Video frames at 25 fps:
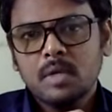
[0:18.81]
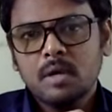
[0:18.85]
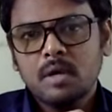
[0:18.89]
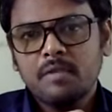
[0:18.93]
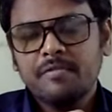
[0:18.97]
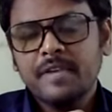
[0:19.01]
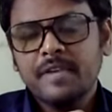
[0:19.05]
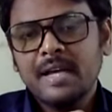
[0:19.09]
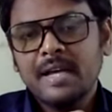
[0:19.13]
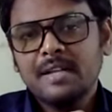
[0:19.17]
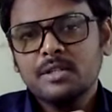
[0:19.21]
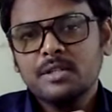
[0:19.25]
A
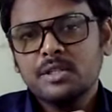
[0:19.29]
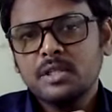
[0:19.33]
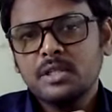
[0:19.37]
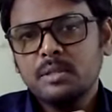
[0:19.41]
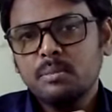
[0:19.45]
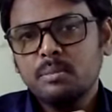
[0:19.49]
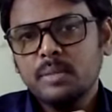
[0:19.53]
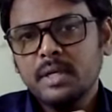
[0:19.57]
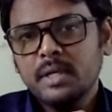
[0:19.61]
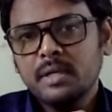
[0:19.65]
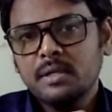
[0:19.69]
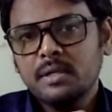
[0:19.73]

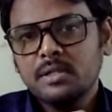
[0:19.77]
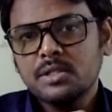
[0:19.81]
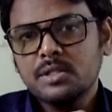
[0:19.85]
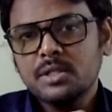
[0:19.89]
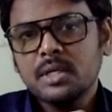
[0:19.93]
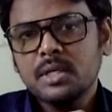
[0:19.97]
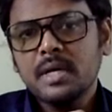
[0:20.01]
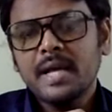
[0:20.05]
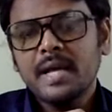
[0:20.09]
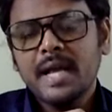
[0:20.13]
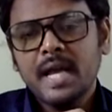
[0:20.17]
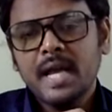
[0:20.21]
fallacy
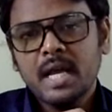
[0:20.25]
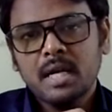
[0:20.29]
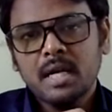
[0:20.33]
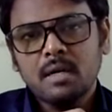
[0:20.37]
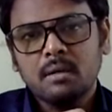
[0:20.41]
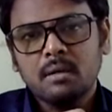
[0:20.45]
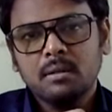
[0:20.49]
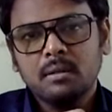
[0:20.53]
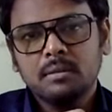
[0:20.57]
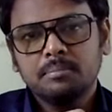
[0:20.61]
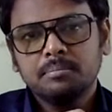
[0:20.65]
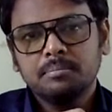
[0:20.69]
means
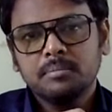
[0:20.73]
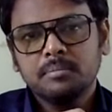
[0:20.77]
error,